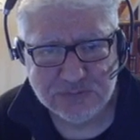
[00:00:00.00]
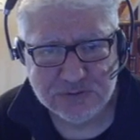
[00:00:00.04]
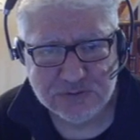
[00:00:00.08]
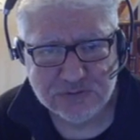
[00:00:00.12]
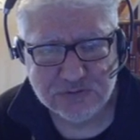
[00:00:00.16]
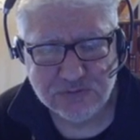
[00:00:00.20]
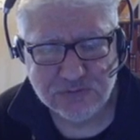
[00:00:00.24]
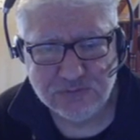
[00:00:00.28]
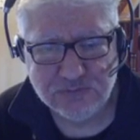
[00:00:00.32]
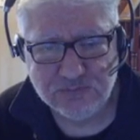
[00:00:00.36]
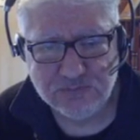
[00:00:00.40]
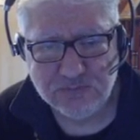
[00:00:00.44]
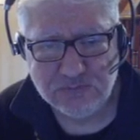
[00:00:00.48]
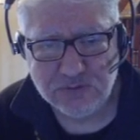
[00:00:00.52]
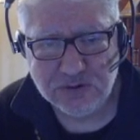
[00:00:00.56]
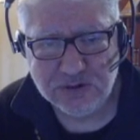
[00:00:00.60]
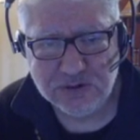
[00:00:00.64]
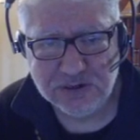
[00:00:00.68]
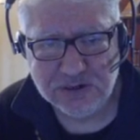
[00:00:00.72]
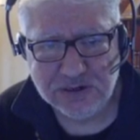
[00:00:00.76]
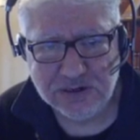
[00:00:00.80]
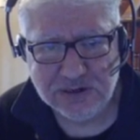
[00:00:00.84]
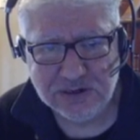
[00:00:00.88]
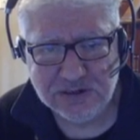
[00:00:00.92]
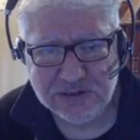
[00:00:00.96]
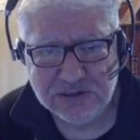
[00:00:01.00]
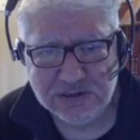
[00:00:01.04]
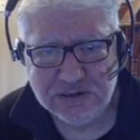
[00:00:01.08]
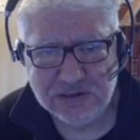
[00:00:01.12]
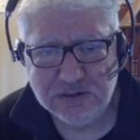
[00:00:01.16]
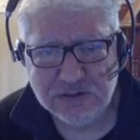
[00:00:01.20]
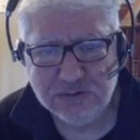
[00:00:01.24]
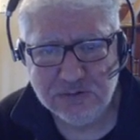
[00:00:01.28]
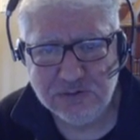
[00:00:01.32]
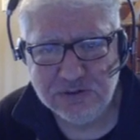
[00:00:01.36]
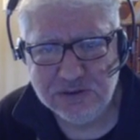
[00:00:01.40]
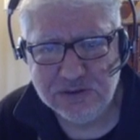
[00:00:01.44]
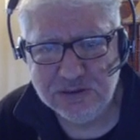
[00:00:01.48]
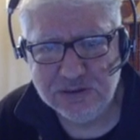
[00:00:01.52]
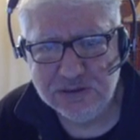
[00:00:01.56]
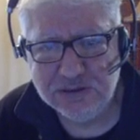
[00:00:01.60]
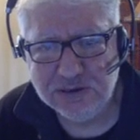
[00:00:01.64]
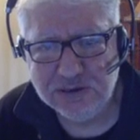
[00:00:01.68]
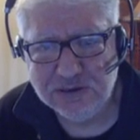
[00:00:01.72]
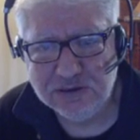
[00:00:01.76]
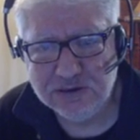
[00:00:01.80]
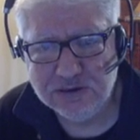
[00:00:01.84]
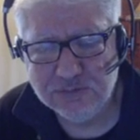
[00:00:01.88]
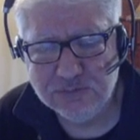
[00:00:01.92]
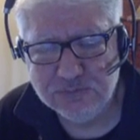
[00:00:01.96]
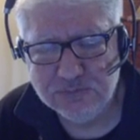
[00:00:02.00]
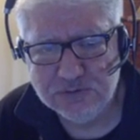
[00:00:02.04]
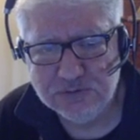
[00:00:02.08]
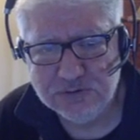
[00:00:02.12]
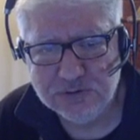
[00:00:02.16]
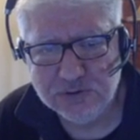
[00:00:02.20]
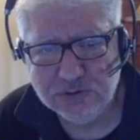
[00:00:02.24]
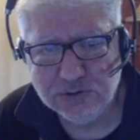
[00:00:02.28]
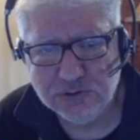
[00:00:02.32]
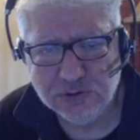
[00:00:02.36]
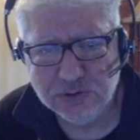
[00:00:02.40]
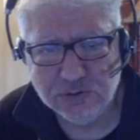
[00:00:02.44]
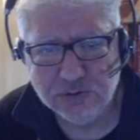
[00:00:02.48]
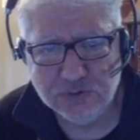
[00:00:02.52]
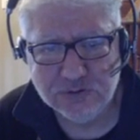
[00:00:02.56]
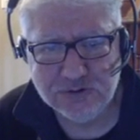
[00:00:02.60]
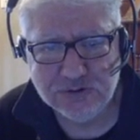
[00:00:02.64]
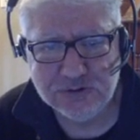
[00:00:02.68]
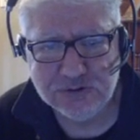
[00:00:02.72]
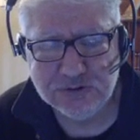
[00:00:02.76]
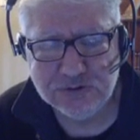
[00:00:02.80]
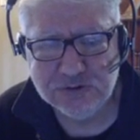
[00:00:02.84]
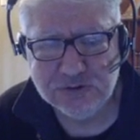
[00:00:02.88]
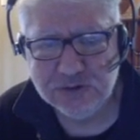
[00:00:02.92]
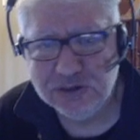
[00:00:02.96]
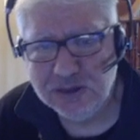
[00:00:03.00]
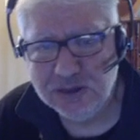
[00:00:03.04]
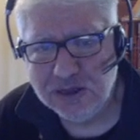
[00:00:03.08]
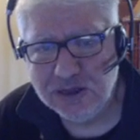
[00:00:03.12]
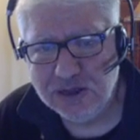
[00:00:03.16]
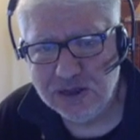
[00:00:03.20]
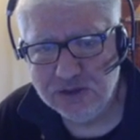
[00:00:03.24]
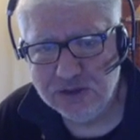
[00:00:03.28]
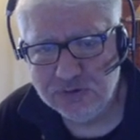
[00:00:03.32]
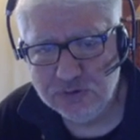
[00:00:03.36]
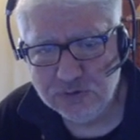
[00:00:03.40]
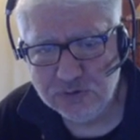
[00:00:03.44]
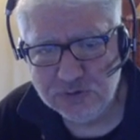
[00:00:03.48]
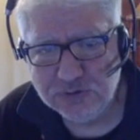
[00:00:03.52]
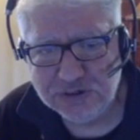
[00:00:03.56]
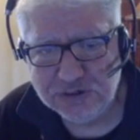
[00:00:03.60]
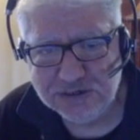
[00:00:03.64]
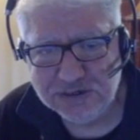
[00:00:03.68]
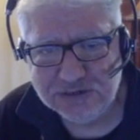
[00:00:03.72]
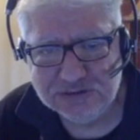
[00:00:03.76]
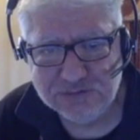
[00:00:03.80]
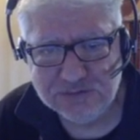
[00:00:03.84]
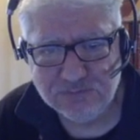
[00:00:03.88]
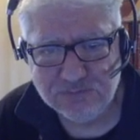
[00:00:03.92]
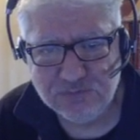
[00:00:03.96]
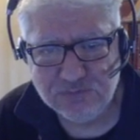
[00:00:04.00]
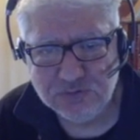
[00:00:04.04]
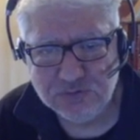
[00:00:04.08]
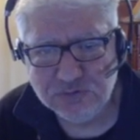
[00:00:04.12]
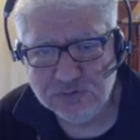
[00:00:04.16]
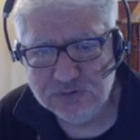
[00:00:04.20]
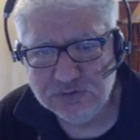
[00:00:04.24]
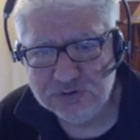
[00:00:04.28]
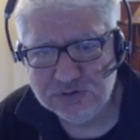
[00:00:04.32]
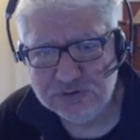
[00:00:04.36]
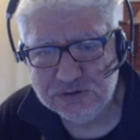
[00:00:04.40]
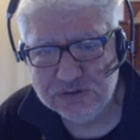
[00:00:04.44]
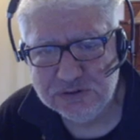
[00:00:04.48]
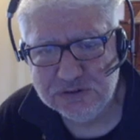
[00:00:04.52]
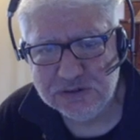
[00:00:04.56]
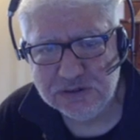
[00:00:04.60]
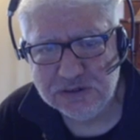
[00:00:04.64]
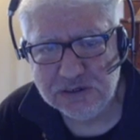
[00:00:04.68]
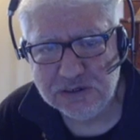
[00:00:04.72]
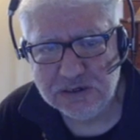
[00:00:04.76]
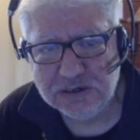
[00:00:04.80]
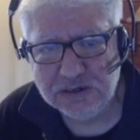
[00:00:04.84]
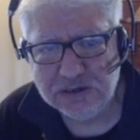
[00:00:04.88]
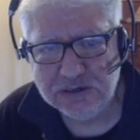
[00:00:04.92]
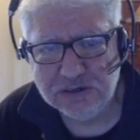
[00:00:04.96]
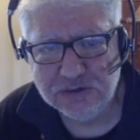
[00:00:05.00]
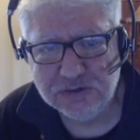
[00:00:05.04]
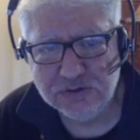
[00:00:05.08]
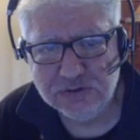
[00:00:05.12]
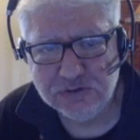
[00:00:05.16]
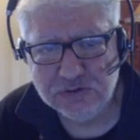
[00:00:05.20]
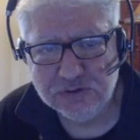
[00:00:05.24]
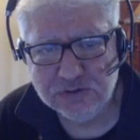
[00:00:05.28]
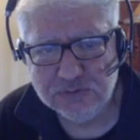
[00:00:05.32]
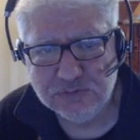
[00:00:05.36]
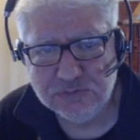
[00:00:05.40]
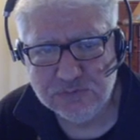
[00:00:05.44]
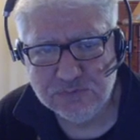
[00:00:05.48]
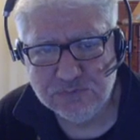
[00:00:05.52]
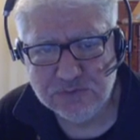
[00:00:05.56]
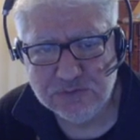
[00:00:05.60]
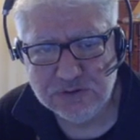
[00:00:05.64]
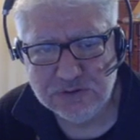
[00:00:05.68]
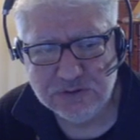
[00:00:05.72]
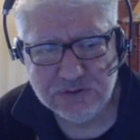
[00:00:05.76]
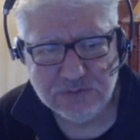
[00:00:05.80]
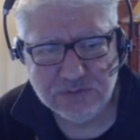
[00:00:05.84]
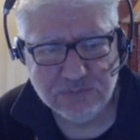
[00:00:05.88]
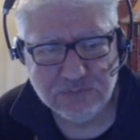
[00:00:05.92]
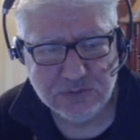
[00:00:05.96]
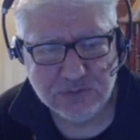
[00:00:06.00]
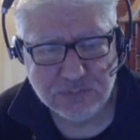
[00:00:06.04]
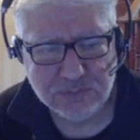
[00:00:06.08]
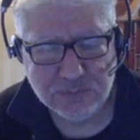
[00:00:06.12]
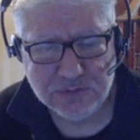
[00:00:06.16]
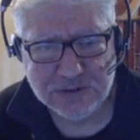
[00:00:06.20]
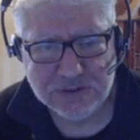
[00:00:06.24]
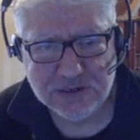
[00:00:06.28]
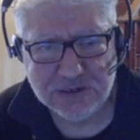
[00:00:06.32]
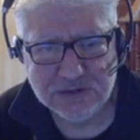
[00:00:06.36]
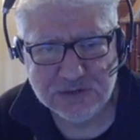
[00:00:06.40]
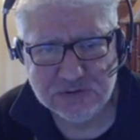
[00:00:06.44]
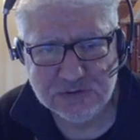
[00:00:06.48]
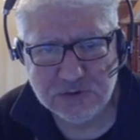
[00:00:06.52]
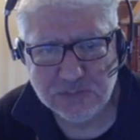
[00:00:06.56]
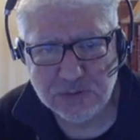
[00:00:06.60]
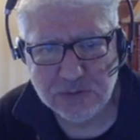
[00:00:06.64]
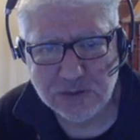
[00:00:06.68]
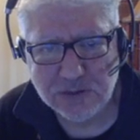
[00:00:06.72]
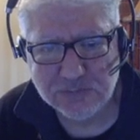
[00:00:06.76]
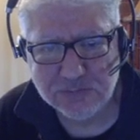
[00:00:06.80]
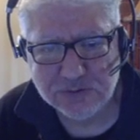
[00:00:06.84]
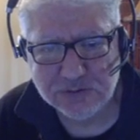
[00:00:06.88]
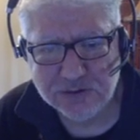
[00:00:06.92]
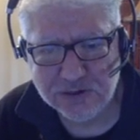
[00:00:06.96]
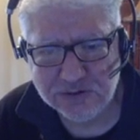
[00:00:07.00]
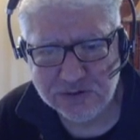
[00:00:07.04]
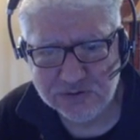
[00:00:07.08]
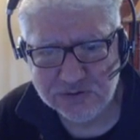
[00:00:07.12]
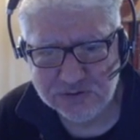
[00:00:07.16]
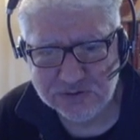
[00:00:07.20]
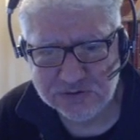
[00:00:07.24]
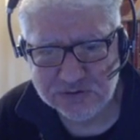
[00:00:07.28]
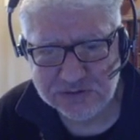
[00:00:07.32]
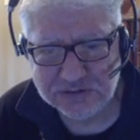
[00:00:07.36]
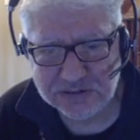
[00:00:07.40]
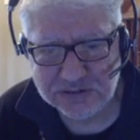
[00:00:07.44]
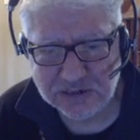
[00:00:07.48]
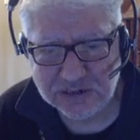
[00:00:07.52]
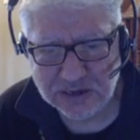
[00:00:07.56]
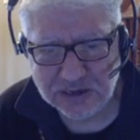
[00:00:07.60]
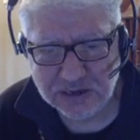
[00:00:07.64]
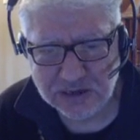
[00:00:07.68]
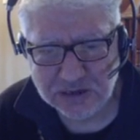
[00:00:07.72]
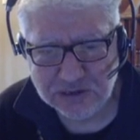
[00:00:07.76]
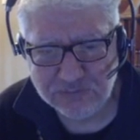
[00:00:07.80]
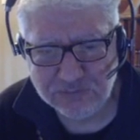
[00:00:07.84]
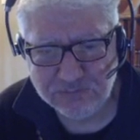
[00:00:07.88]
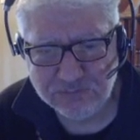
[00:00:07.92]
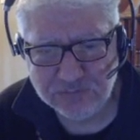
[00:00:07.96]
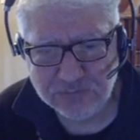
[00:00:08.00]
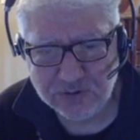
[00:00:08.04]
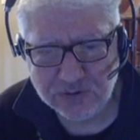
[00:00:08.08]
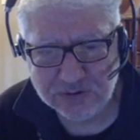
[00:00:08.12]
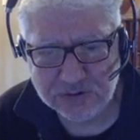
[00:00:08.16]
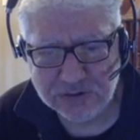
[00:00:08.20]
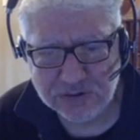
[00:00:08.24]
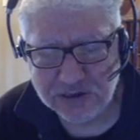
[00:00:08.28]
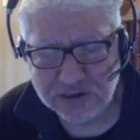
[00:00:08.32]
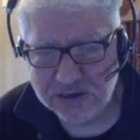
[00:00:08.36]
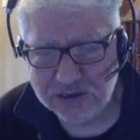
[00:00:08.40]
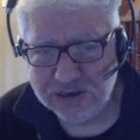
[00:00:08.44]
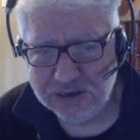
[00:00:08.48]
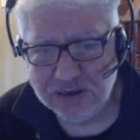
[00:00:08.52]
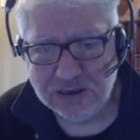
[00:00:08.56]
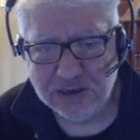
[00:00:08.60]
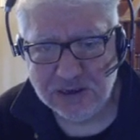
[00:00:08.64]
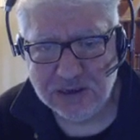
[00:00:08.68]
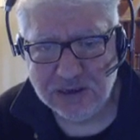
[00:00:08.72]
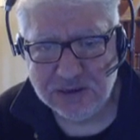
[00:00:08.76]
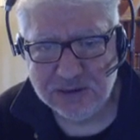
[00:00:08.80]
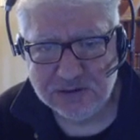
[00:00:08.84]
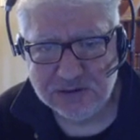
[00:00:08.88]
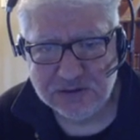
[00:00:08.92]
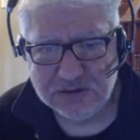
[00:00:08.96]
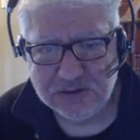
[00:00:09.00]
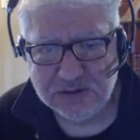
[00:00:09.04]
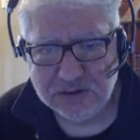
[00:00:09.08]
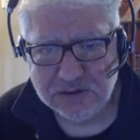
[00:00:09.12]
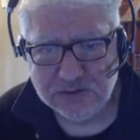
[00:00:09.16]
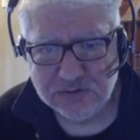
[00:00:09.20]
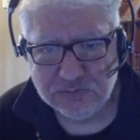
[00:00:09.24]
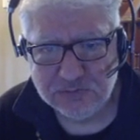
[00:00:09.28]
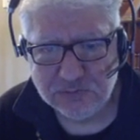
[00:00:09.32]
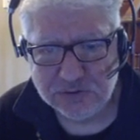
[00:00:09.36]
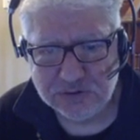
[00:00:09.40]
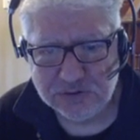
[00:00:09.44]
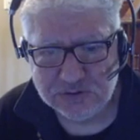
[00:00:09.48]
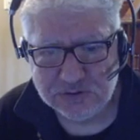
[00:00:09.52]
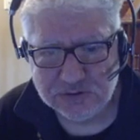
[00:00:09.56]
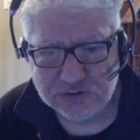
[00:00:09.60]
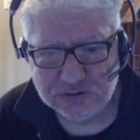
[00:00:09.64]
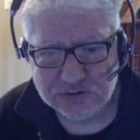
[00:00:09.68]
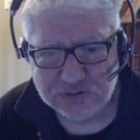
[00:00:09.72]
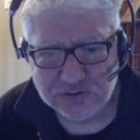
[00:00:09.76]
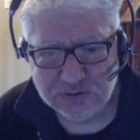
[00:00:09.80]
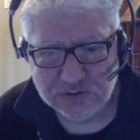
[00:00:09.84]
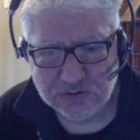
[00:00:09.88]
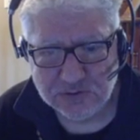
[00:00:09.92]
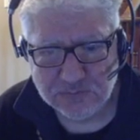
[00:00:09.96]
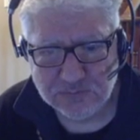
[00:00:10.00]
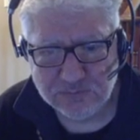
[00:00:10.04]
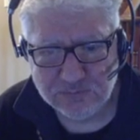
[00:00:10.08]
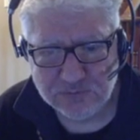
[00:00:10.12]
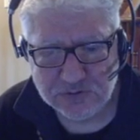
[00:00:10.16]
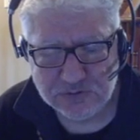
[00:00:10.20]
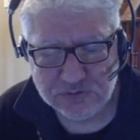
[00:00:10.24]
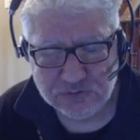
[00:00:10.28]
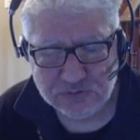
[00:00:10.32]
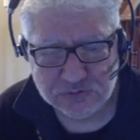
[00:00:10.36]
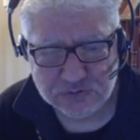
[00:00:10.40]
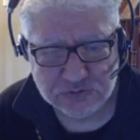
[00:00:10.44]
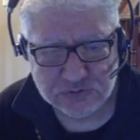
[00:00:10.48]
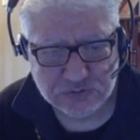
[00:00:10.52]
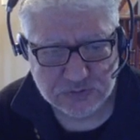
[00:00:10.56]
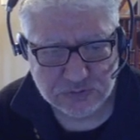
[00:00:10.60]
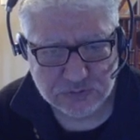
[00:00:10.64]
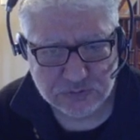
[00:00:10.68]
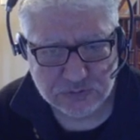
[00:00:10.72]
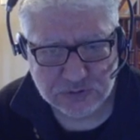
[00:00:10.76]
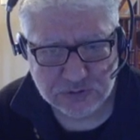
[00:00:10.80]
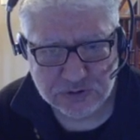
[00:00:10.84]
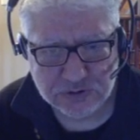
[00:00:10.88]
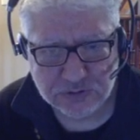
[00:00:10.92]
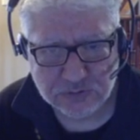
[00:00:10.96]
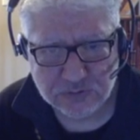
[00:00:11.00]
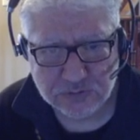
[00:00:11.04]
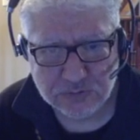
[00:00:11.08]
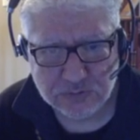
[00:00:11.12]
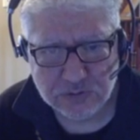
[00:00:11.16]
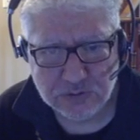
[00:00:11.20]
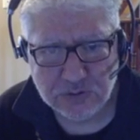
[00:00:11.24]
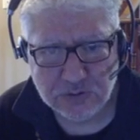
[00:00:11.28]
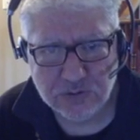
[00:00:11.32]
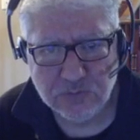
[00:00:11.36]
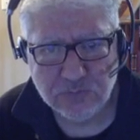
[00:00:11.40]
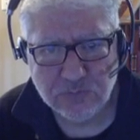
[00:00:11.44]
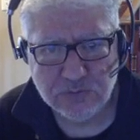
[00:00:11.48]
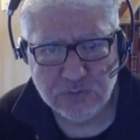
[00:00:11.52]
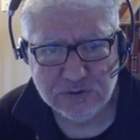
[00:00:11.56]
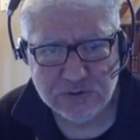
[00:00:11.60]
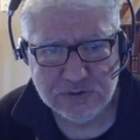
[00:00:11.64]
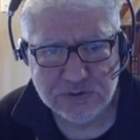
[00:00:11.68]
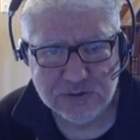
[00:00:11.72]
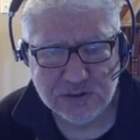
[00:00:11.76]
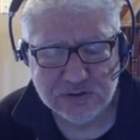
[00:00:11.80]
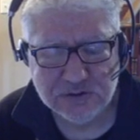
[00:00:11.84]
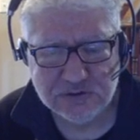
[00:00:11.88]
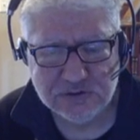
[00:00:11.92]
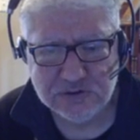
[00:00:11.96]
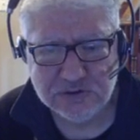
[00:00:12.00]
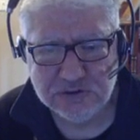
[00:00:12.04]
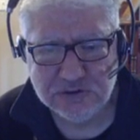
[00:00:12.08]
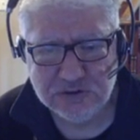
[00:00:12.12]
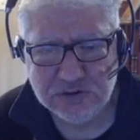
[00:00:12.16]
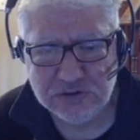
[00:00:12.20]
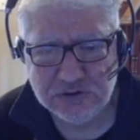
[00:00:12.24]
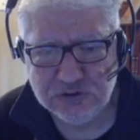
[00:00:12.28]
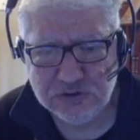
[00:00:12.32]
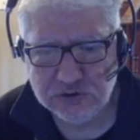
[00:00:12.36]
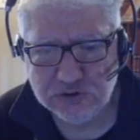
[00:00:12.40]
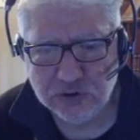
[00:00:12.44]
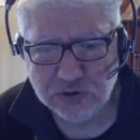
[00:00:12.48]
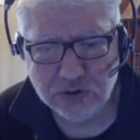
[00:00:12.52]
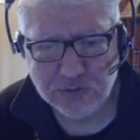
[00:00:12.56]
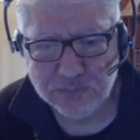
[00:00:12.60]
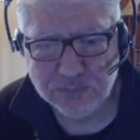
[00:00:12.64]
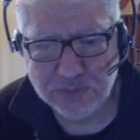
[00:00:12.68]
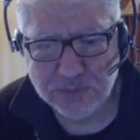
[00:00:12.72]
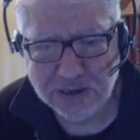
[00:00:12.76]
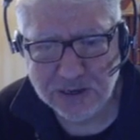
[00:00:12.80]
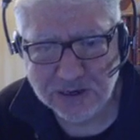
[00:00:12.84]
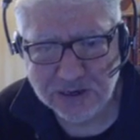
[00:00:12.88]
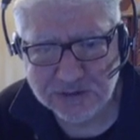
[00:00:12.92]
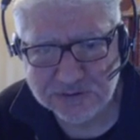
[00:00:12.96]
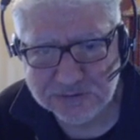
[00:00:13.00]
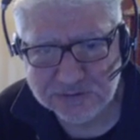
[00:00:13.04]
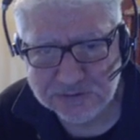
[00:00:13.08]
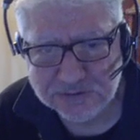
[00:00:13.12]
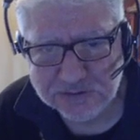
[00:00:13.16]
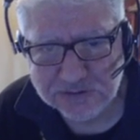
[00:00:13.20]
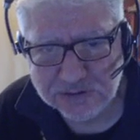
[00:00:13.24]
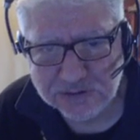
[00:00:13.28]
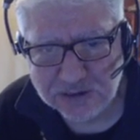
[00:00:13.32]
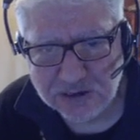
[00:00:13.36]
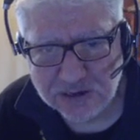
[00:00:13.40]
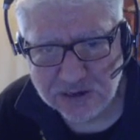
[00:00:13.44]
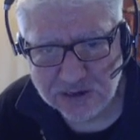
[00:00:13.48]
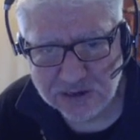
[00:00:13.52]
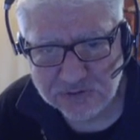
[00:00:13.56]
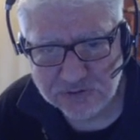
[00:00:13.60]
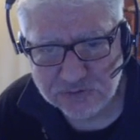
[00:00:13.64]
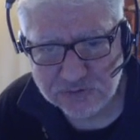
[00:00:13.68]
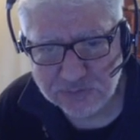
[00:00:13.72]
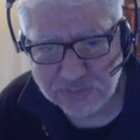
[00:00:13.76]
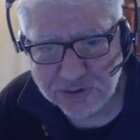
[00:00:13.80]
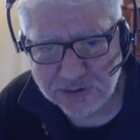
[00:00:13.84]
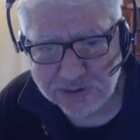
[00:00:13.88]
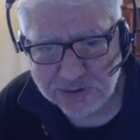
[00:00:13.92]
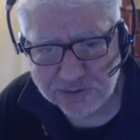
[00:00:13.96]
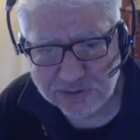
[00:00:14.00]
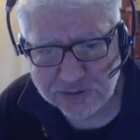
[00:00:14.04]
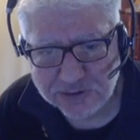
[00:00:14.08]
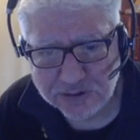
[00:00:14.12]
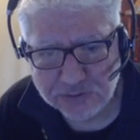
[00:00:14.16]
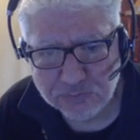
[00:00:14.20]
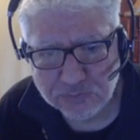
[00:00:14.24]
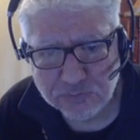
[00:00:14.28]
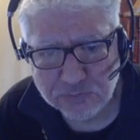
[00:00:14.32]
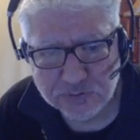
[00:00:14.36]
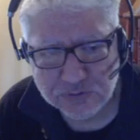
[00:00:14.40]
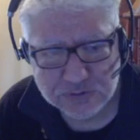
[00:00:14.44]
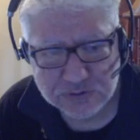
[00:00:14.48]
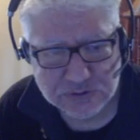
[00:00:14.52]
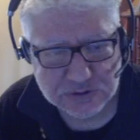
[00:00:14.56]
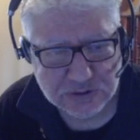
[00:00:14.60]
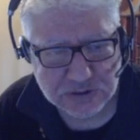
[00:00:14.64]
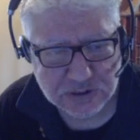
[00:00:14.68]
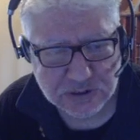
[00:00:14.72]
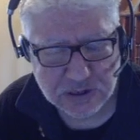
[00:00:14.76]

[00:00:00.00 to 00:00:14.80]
So far, the only thing that comes close to ease of use in terms of developing desktop applications that I found, it's really just Visual Studio with C Sharp as your main language.